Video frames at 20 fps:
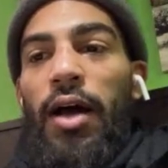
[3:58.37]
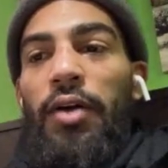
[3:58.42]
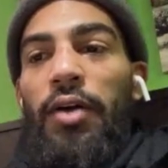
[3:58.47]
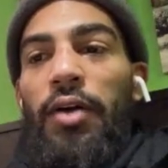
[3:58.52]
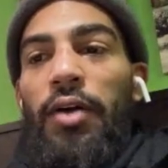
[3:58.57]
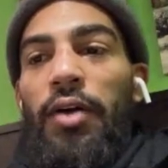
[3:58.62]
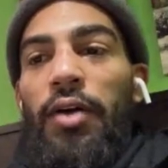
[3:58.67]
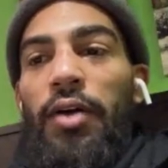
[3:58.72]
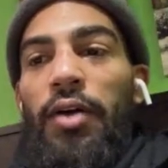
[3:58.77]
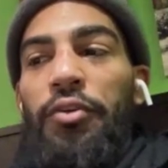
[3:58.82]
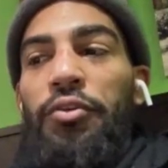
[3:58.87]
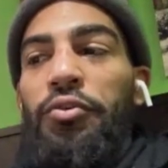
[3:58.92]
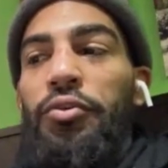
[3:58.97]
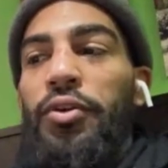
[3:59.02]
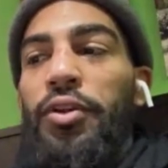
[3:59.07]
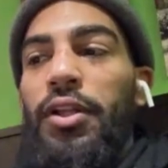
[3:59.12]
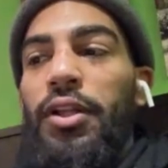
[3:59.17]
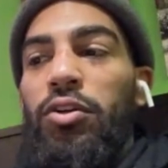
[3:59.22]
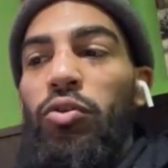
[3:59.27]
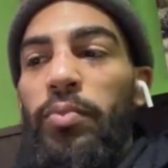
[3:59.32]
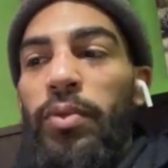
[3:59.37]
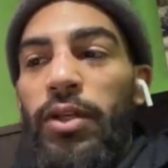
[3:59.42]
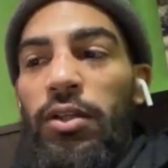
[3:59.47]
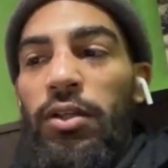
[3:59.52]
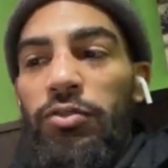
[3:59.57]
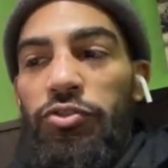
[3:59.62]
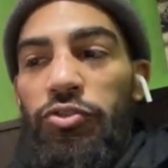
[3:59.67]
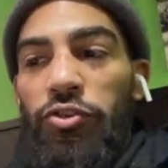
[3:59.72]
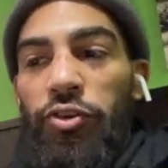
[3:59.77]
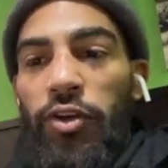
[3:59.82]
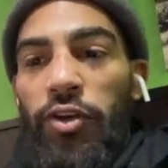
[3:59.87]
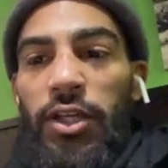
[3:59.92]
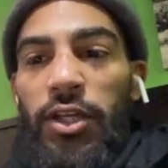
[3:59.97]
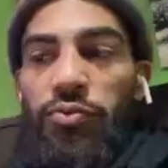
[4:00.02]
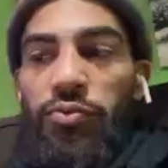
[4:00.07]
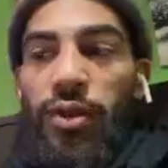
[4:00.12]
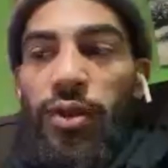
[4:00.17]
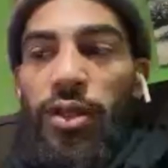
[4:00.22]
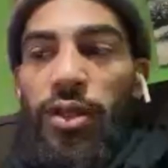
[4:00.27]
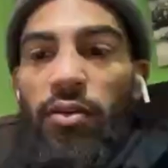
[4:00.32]
I'll do a little bit of
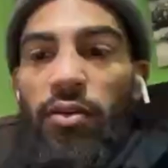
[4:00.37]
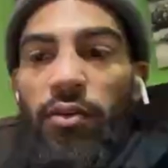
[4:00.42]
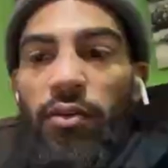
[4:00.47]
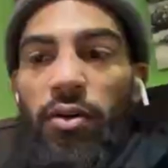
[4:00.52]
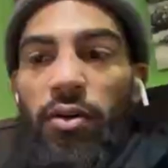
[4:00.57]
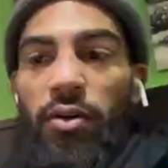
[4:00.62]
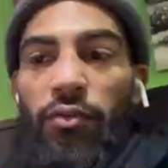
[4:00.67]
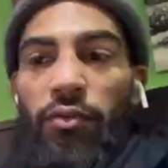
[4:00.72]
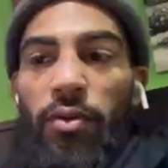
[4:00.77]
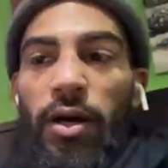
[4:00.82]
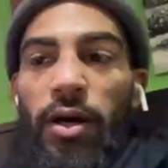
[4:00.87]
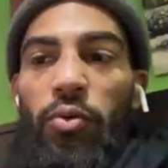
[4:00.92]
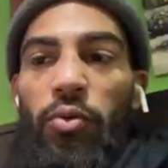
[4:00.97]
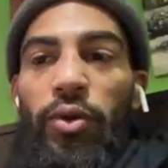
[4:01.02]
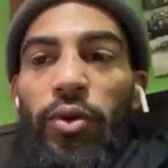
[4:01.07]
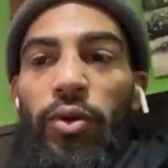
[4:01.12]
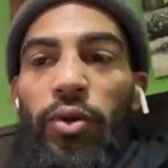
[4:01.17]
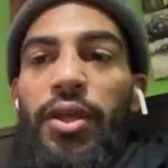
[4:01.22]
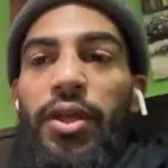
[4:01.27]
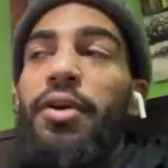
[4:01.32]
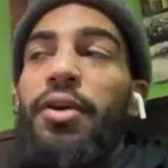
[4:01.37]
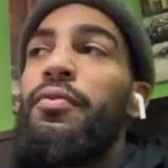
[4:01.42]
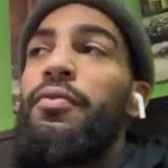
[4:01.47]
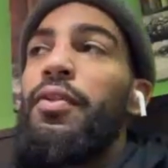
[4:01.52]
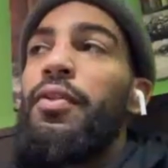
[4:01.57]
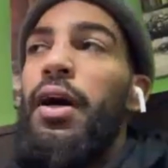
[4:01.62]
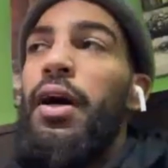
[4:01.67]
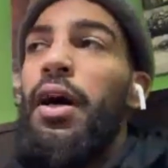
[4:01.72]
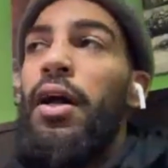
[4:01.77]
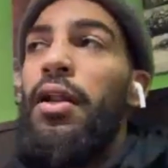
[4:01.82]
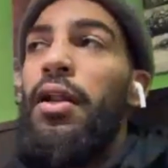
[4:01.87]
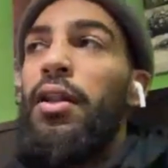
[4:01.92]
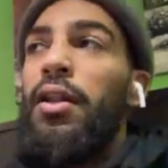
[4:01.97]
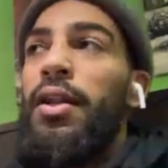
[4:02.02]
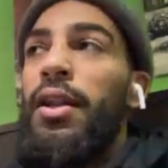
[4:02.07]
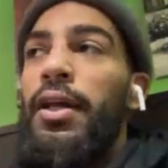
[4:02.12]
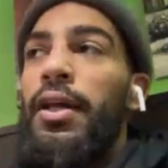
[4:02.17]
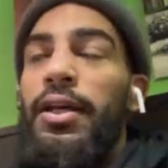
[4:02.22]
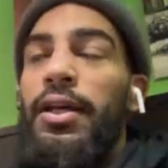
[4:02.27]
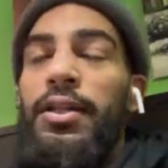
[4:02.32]
training in Sweden for about a
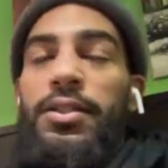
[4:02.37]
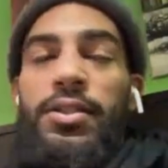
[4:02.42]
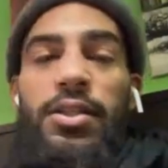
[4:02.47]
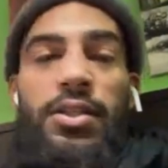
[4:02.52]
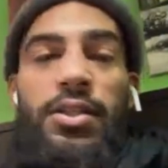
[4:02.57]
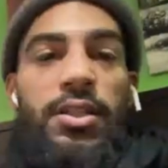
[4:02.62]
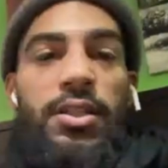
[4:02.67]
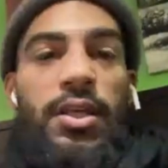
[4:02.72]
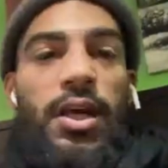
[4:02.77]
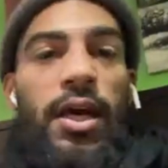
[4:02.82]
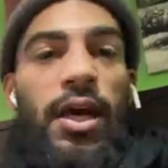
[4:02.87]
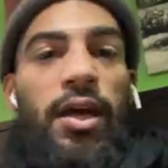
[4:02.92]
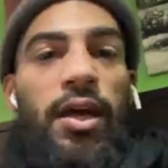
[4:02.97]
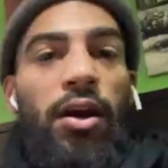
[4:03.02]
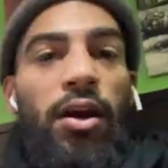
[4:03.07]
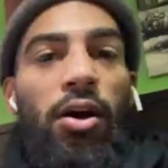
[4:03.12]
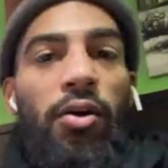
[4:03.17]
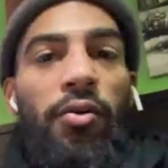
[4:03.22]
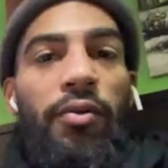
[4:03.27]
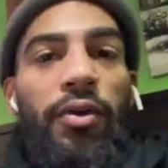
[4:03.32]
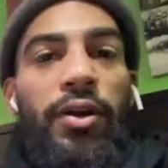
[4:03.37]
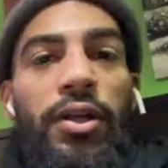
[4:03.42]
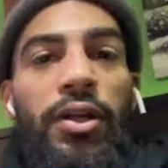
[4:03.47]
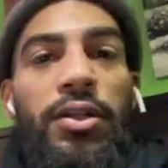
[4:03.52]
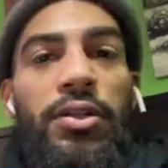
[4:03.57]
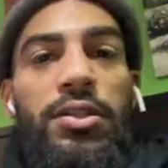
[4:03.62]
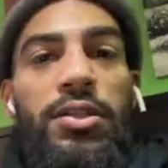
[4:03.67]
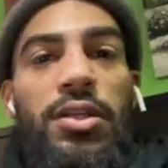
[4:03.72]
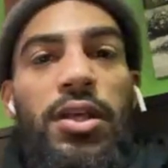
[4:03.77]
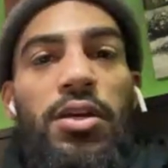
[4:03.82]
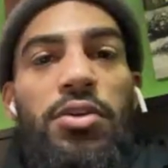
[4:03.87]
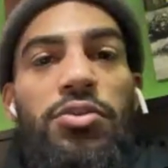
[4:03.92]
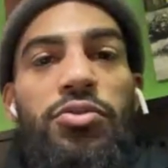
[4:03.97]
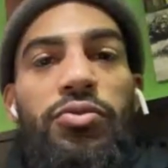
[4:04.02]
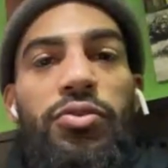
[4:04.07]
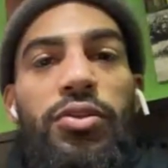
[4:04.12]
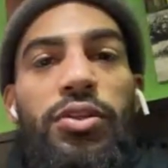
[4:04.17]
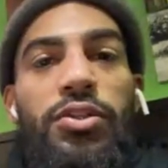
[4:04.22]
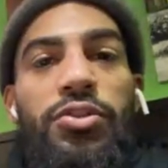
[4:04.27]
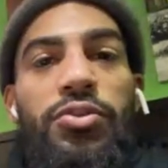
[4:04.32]
week here for the holidays. I had already
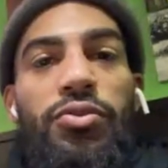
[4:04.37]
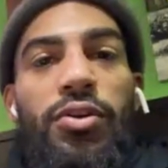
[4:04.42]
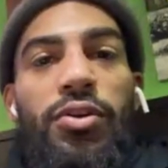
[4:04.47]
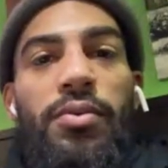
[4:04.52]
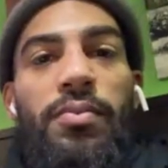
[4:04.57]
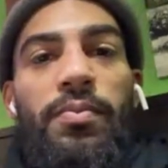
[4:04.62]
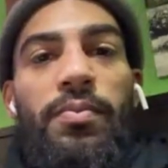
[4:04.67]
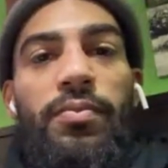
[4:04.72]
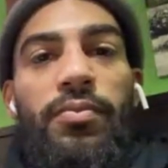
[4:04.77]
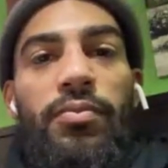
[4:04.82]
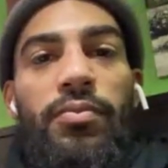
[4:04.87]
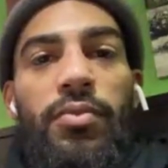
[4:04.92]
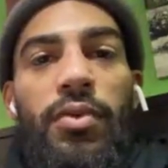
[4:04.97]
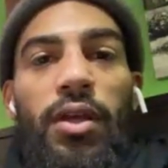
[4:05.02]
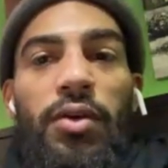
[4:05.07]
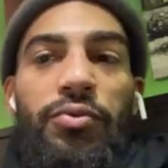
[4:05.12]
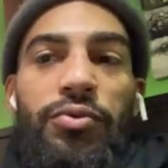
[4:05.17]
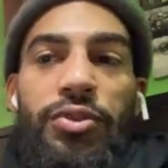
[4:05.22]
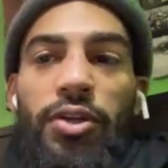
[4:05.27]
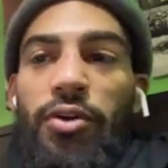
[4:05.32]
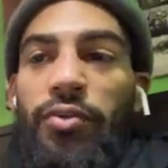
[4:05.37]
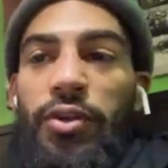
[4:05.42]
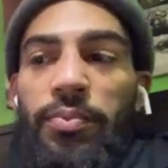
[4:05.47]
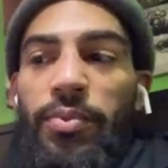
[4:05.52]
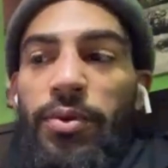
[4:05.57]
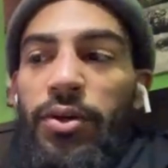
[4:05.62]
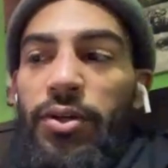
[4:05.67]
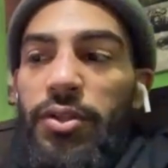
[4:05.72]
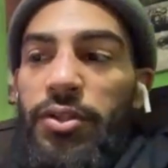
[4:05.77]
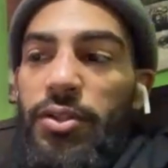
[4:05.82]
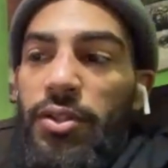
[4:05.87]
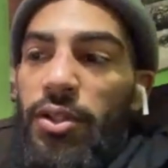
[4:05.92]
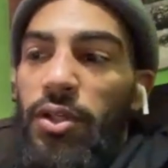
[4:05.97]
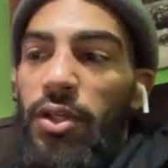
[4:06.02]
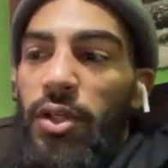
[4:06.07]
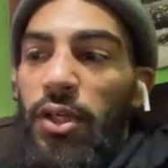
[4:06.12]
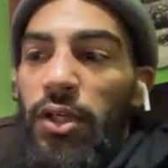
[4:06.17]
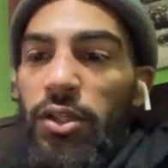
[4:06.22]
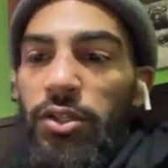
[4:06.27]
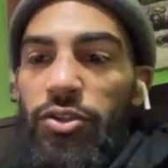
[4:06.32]
scheduled a trip. It was already booked.
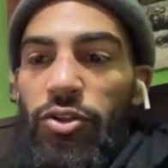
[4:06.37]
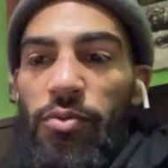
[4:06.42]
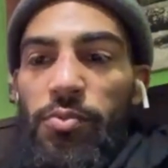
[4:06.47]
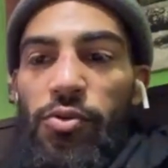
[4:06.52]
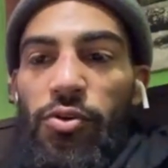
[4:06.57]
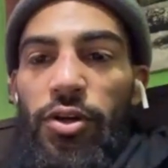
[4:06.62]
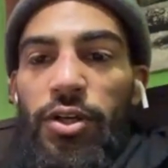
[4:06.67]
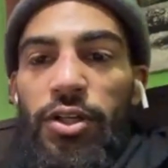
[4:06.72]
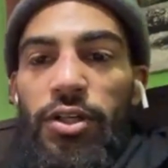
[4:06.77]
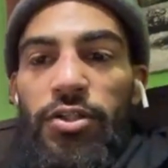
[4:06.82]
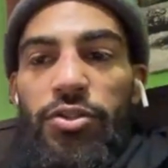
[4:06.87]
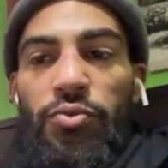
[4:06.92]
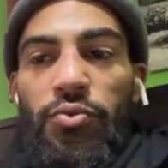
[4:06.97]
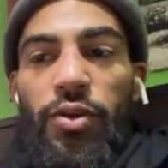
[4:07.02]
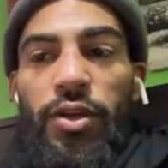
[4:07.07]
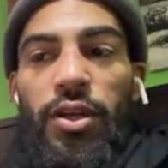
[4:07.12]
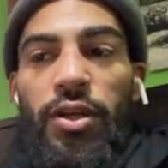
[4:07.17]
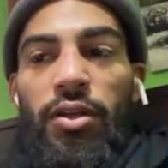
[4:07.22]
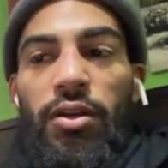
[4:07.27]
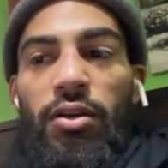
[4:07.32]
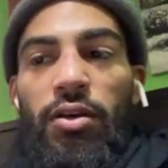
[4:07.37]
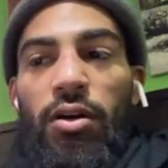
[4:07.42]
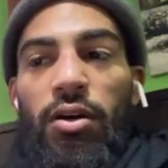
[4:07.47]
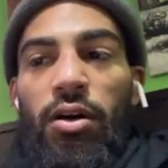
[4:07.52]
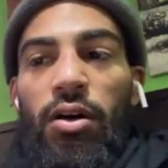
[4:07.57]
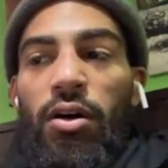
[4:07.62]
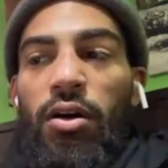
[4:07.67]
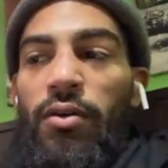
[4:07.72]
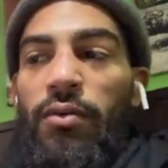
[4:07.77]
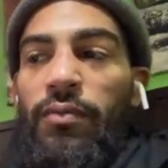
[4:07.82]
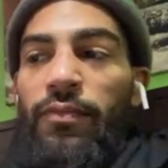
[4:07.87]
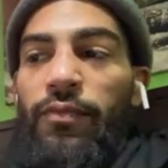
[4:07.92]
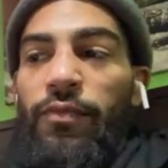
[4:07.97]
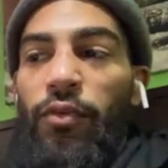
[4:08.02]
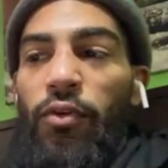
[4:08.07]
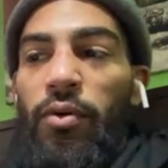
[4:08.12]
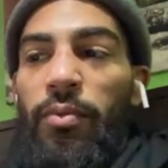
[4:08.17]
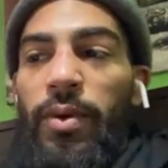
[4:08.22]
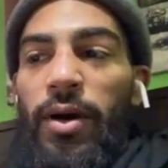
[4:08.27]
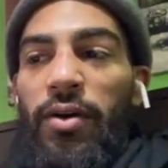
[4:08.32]
Oh, okay. So I'm going to Sweden
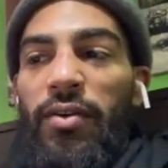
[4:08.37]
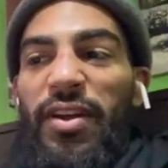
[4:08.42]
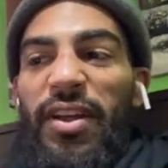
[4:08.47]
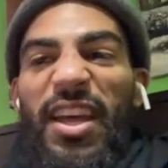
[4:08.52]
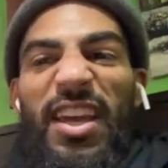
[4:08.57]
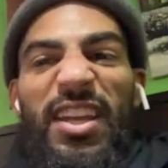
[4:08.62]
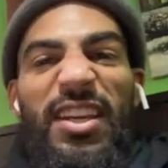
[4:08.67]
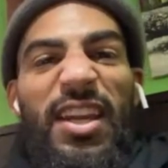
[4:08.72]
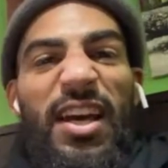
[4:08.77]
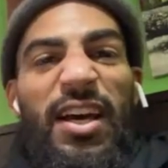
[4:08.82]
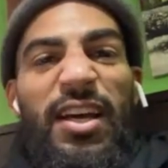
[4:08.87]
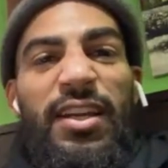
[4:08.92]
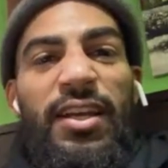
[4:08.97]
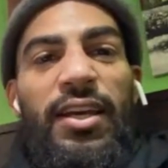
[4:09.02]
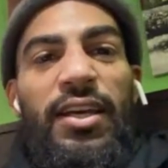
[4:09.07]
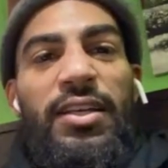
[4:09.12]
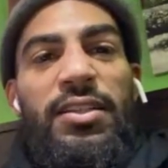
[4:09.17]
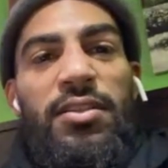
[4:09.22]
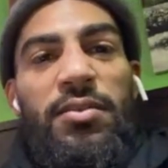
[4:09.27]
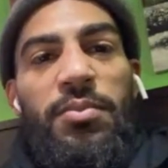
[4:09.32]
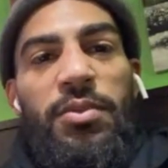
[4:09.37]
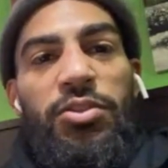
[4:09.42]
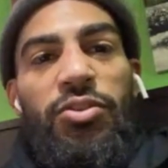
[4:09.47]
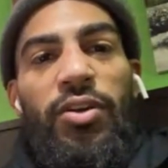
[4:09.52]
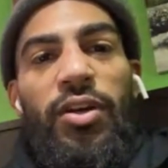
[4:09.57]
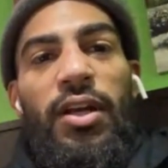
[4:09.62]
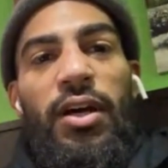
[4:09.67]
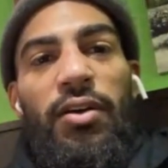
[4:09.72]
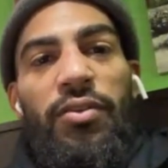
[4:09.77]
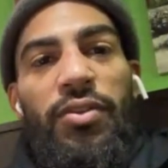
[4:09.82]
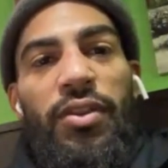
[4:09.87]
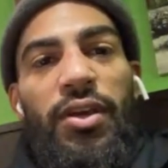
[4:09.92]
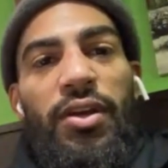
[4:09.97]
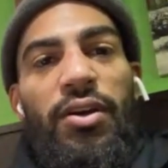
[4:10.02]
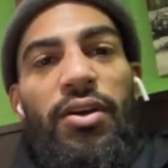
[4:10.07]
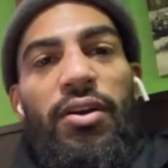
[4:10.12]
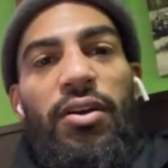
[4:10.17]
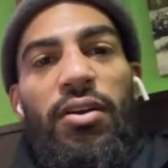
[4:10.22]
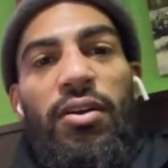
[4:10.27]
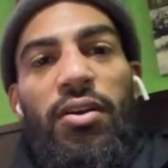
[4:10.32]
for about 8-9 days. I'm going to train out
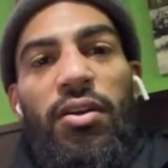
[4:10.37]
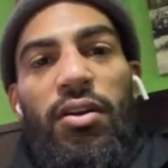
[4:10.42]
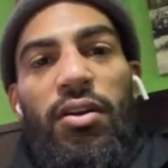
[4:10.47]
there.